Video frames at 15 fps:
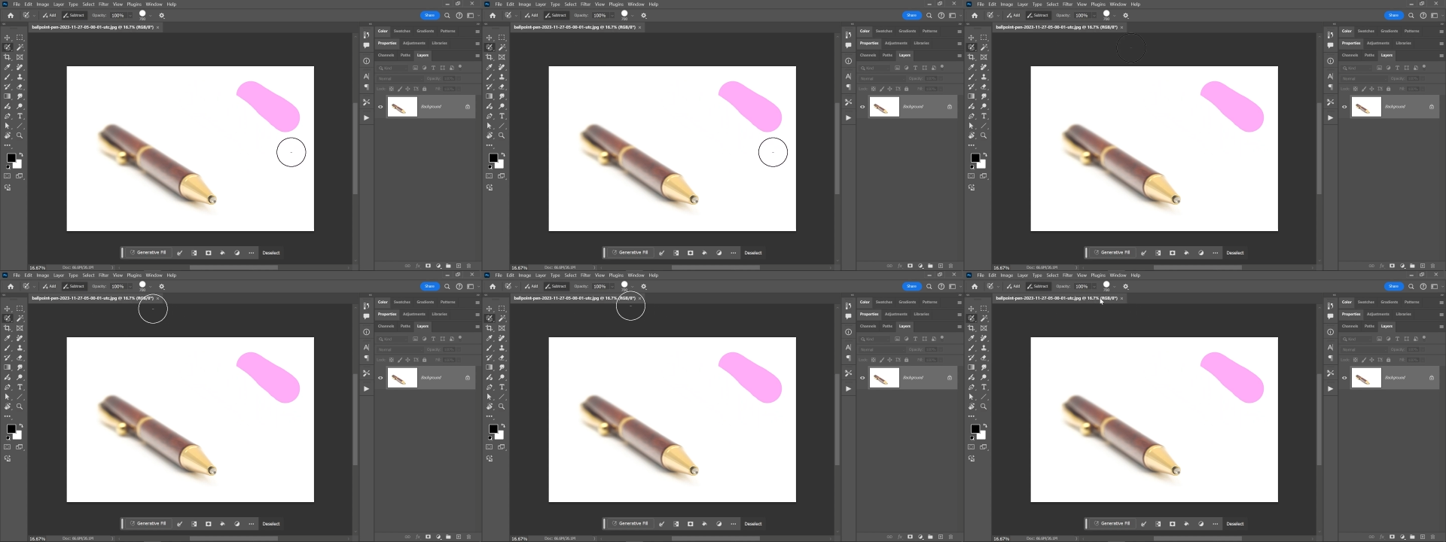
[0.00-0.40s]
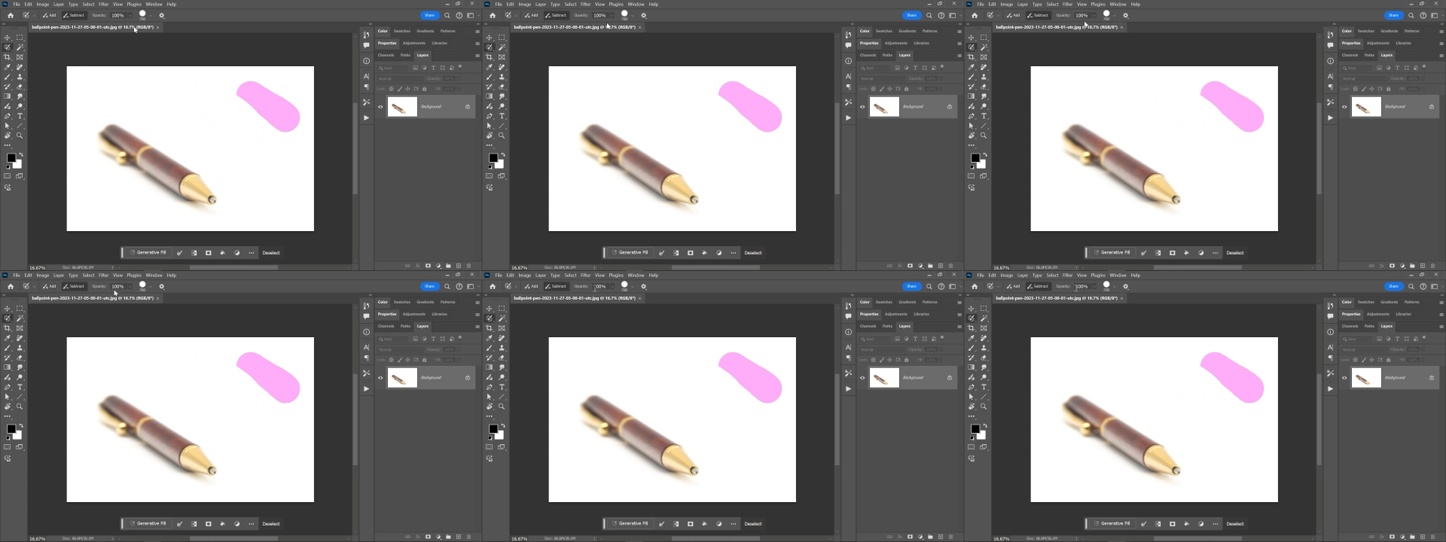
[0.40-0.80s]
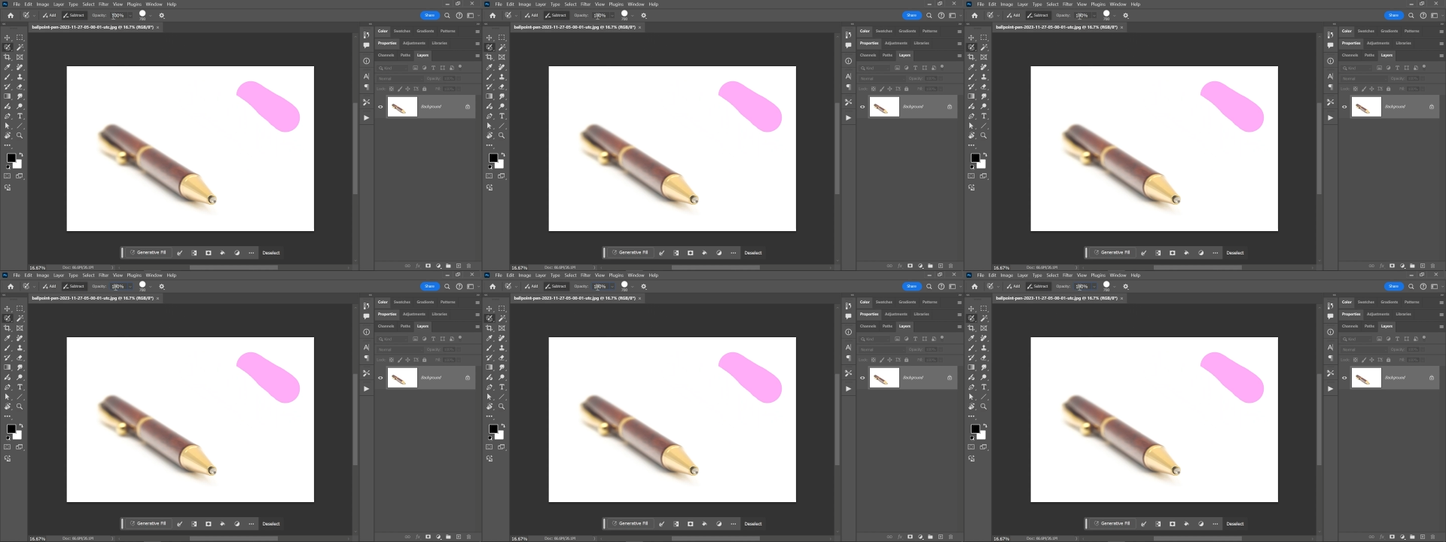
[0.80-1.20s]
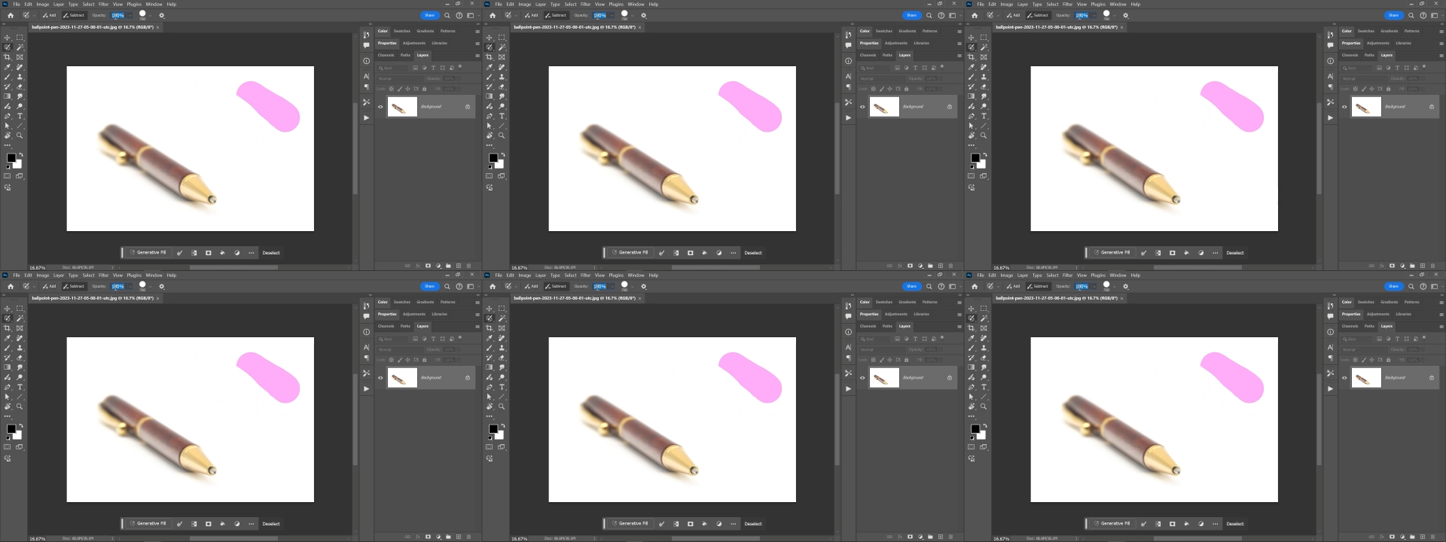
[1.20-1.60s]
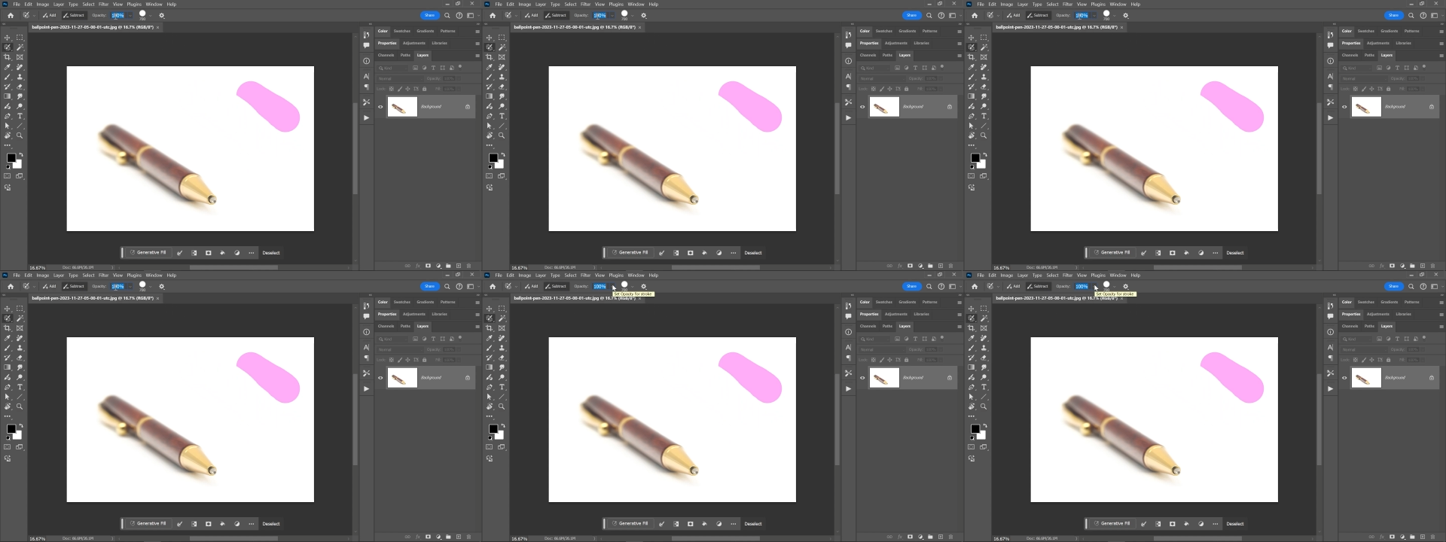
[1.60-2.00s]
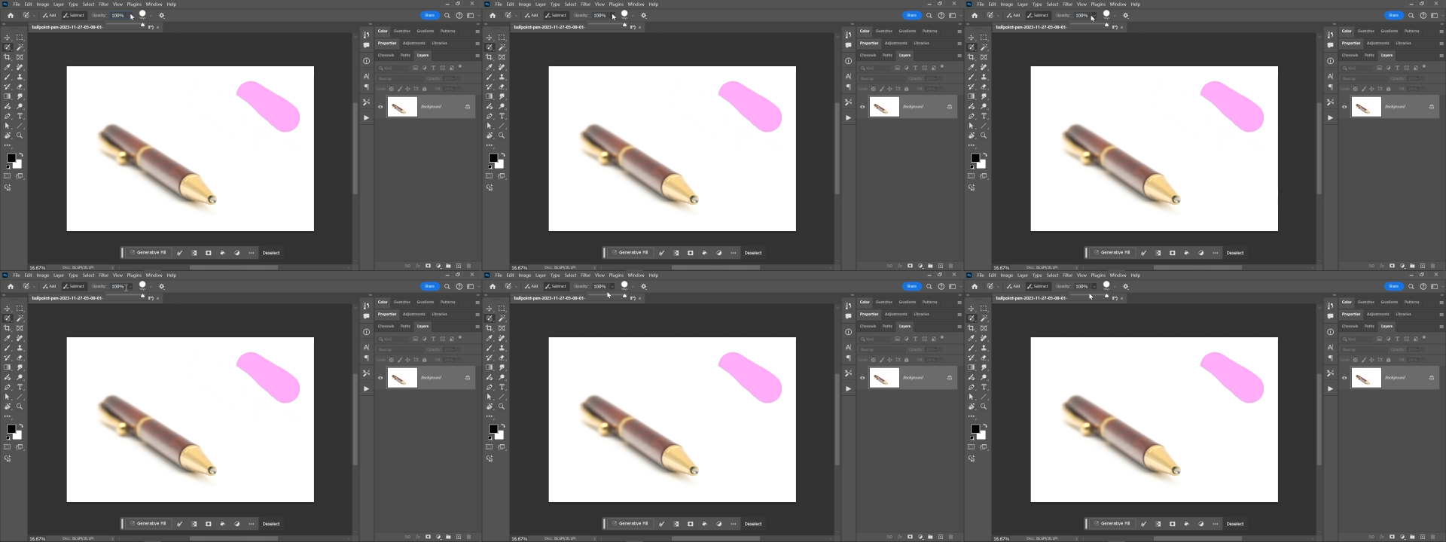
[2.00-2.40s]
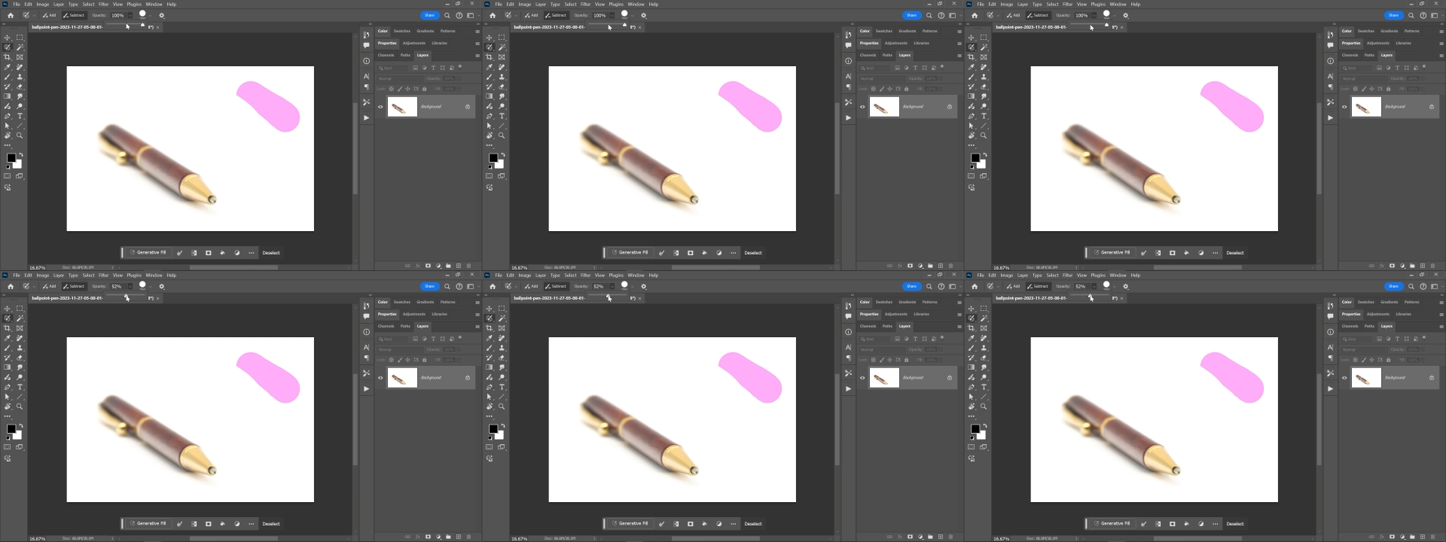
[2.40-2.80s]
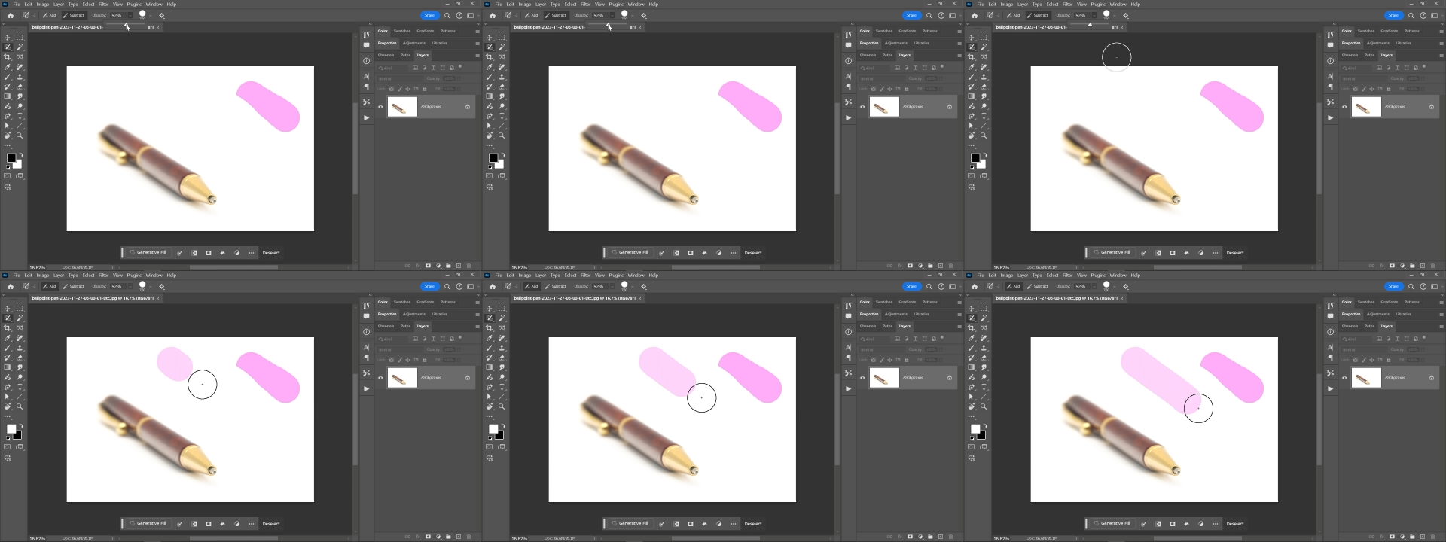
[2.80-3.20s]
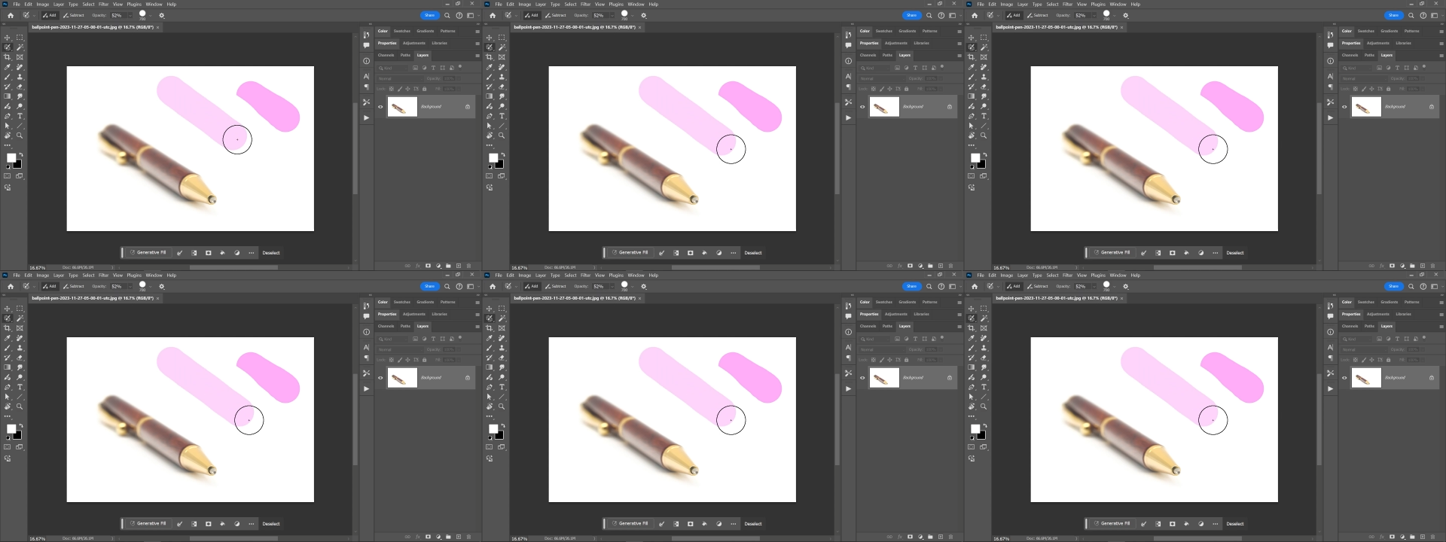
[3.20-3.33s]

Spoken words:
[unreadable: no face in view]